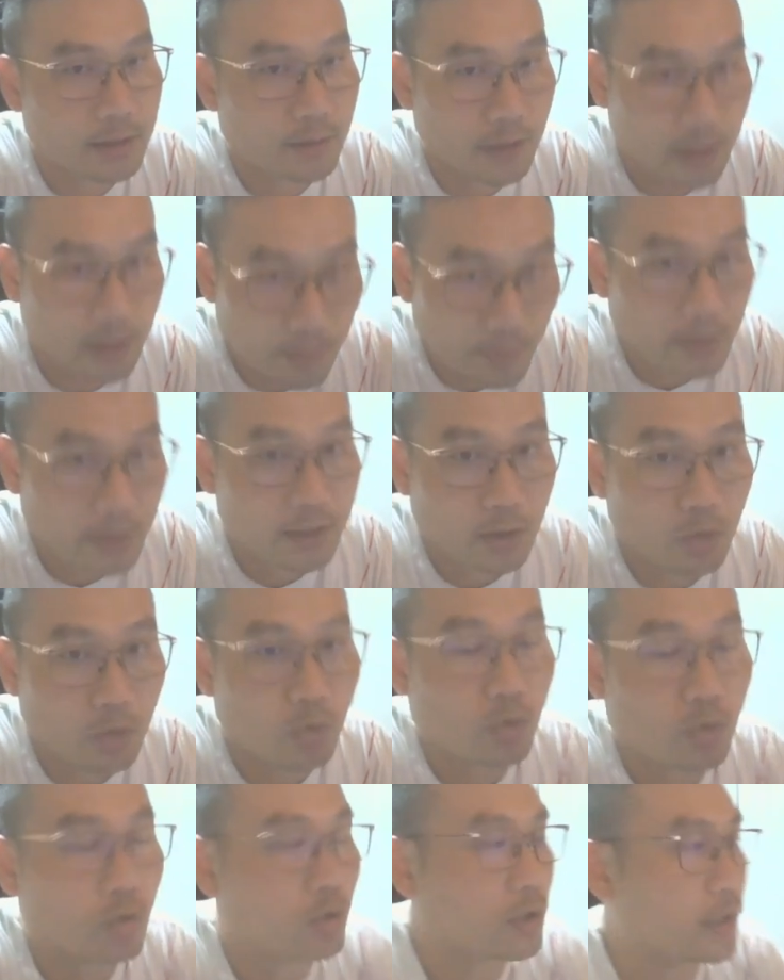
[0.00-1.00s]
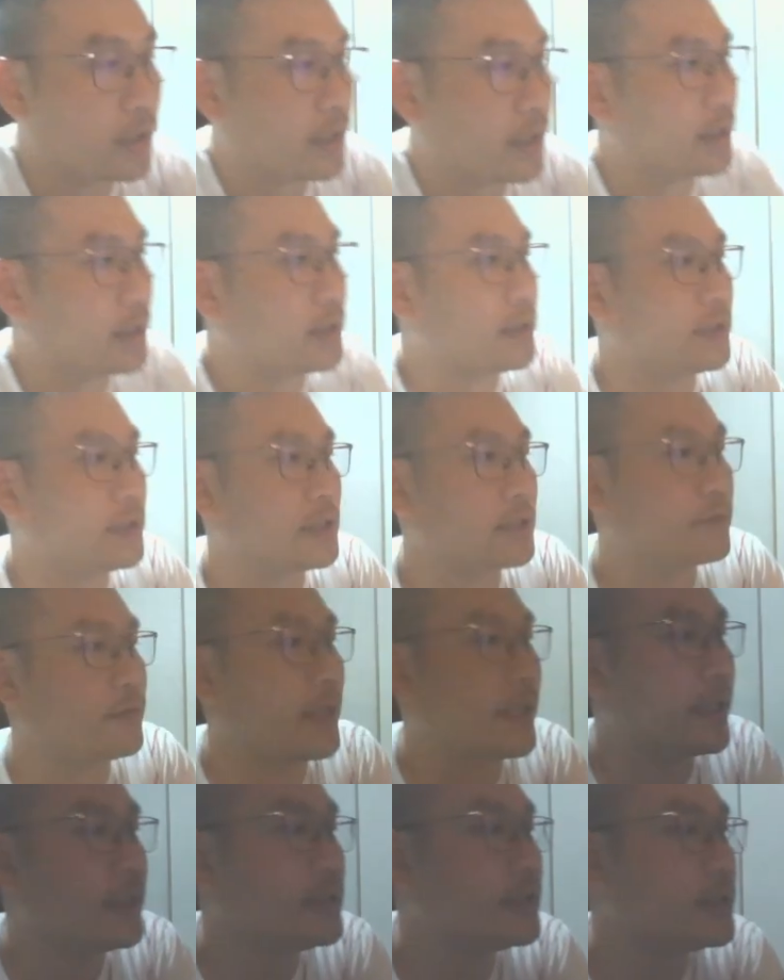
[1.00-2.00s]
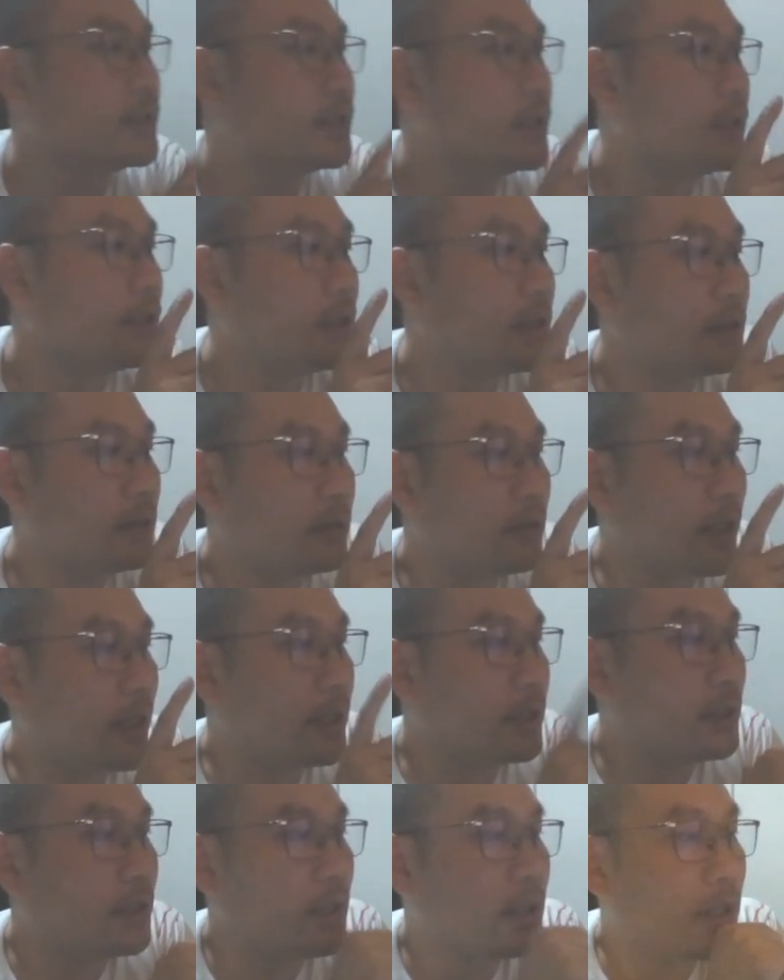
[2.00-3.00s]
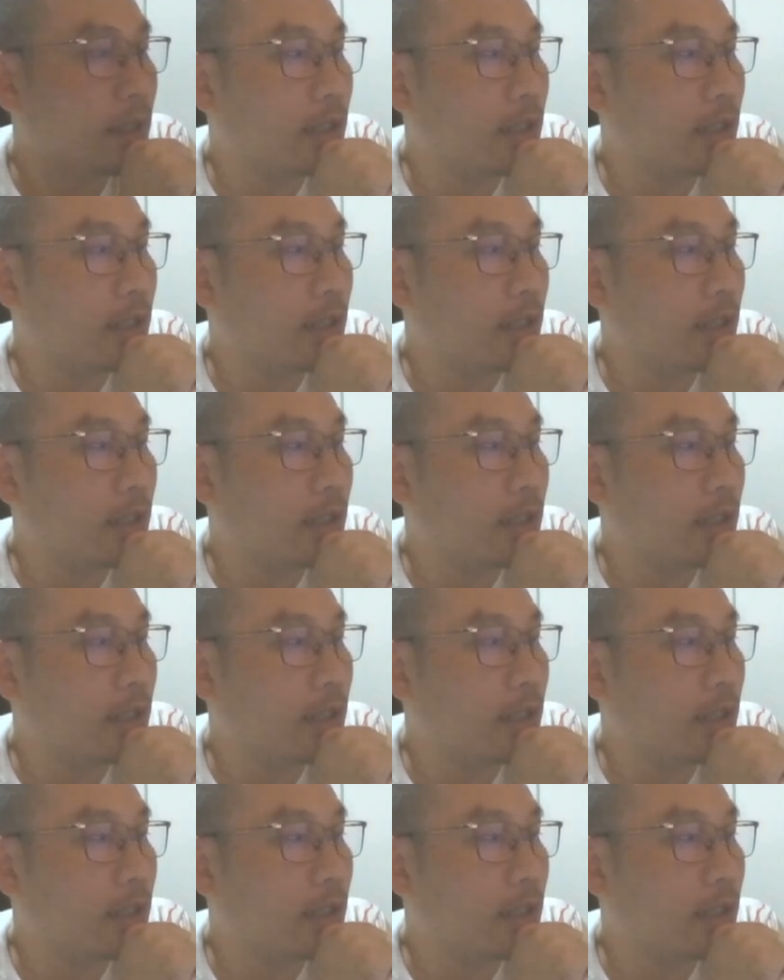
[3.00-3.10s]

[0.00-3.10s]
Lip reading: It makes the whole code cleaner. This is fine, right?